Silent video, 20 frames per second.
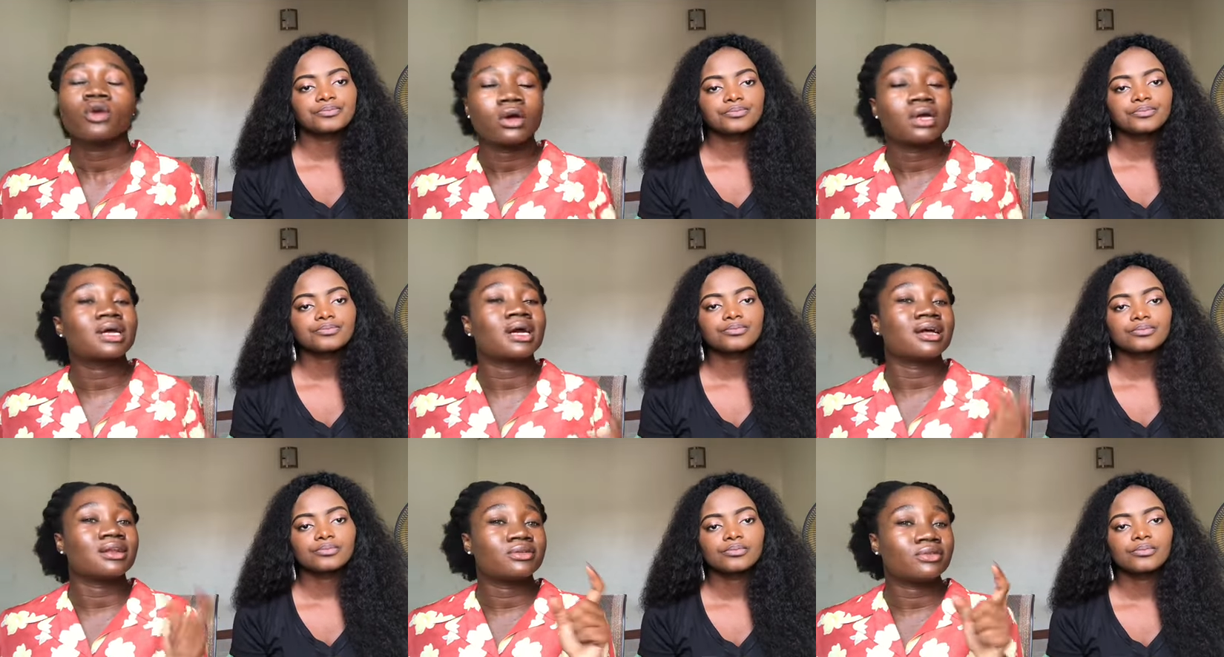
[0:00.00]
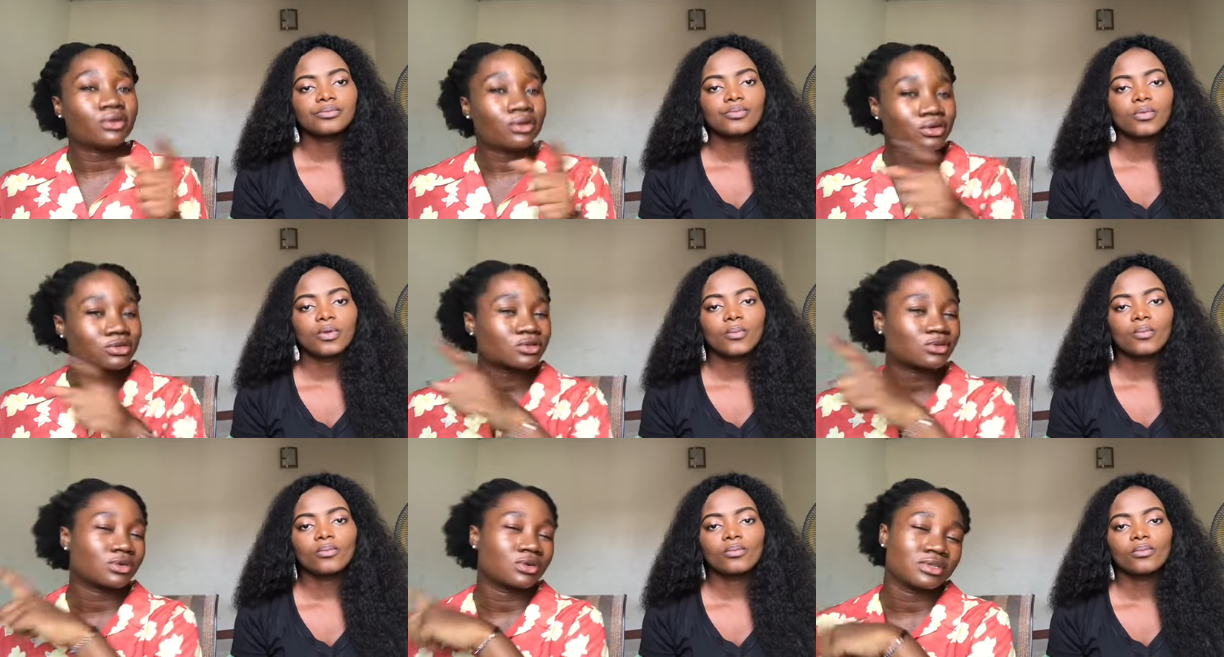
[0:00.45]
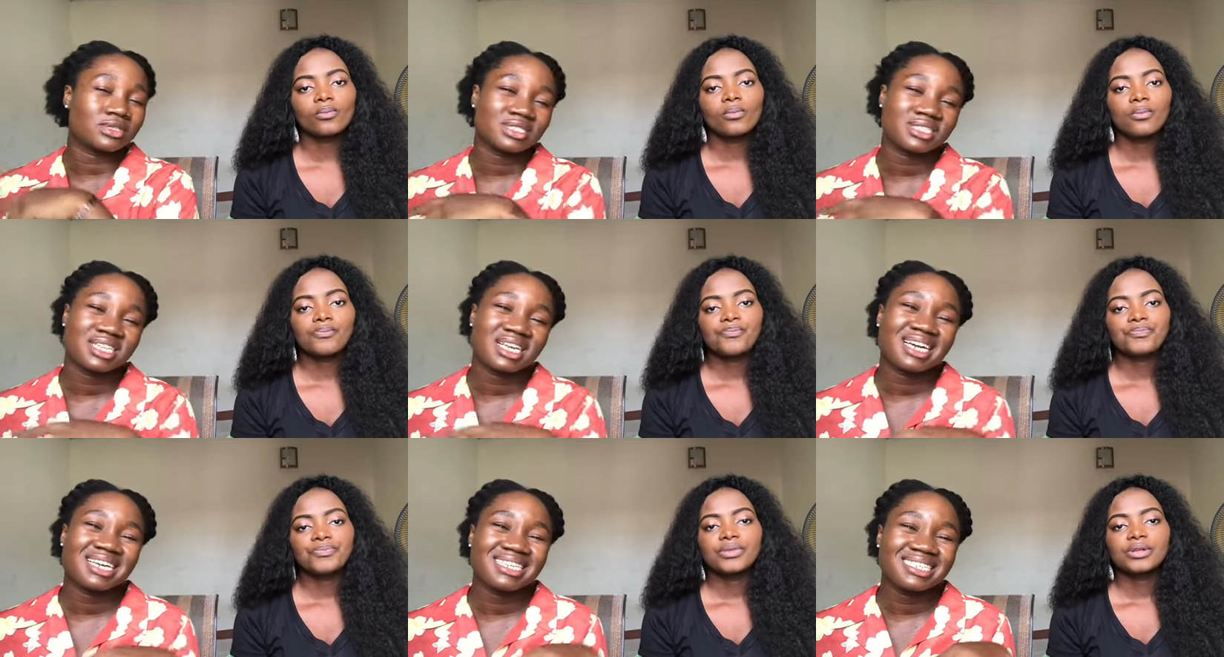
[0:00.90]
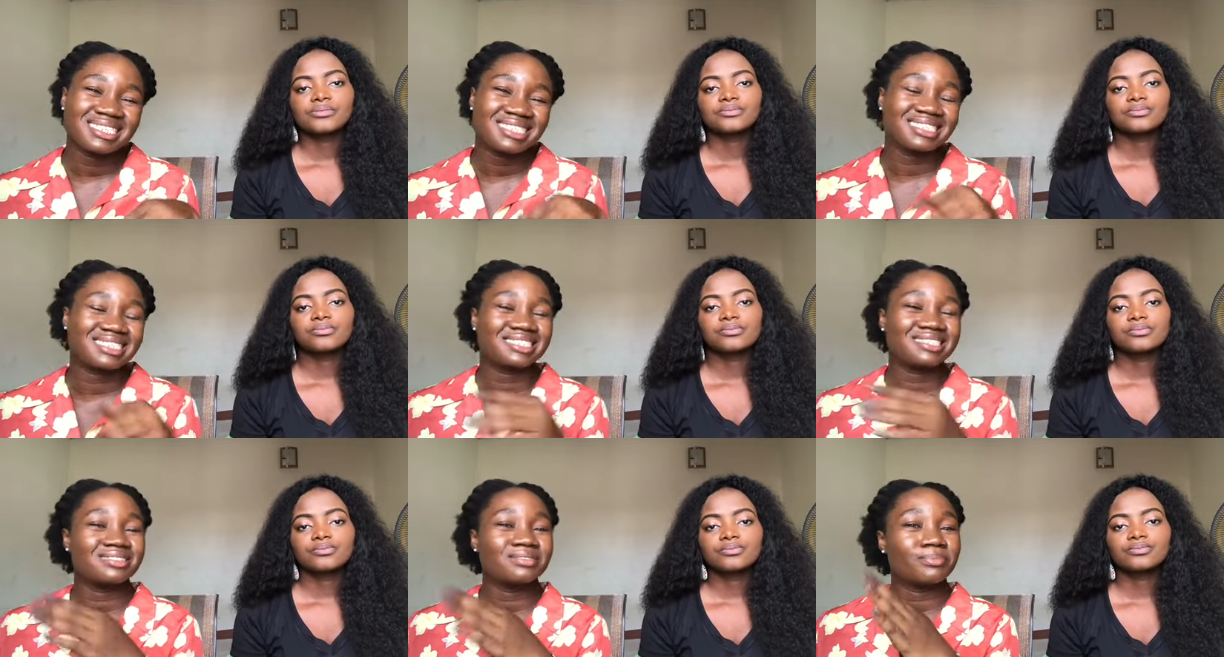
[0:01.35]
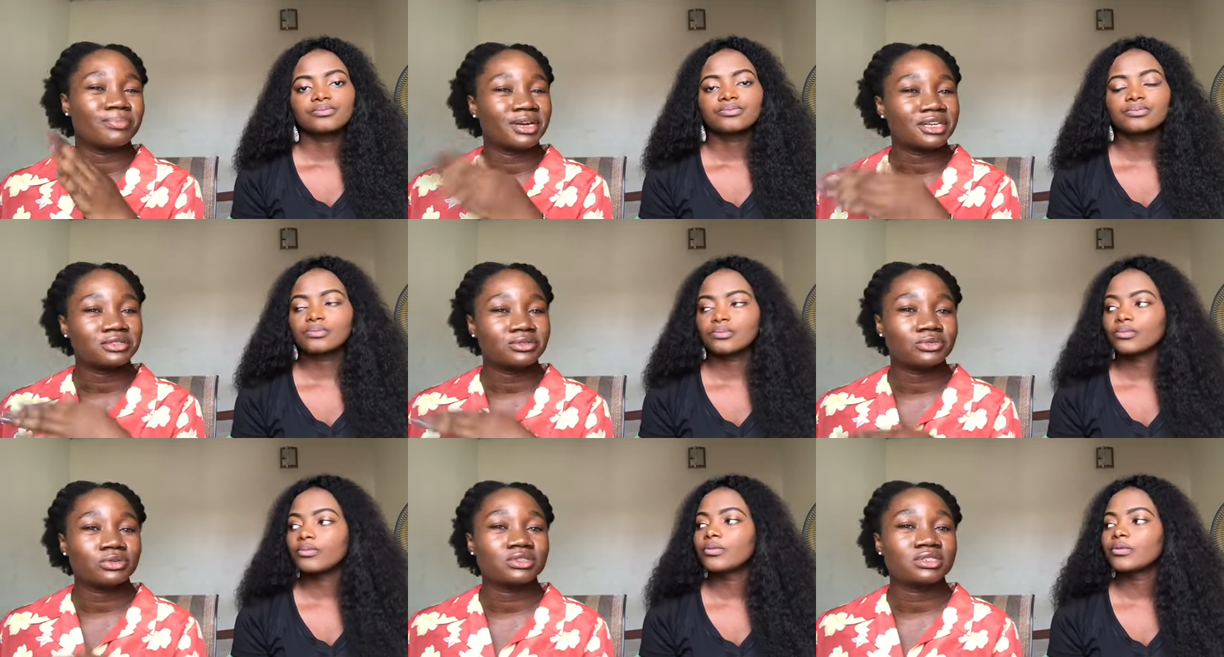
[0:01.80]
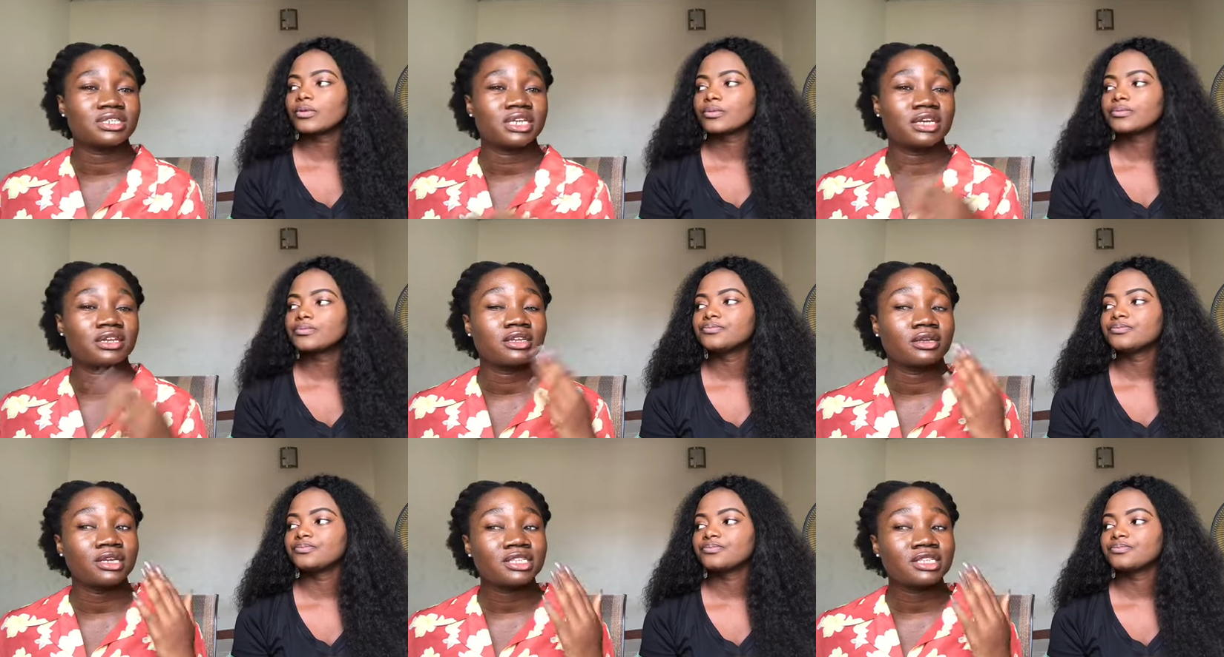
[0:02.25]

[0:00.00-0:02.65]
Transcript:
Speaker 1: Or you can also consider eating by the roadside.